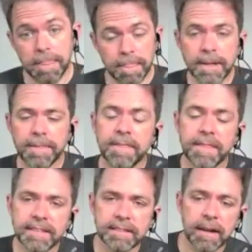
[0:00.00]
And
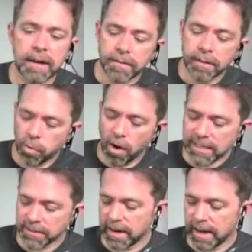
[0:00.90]
this is the CrossFit.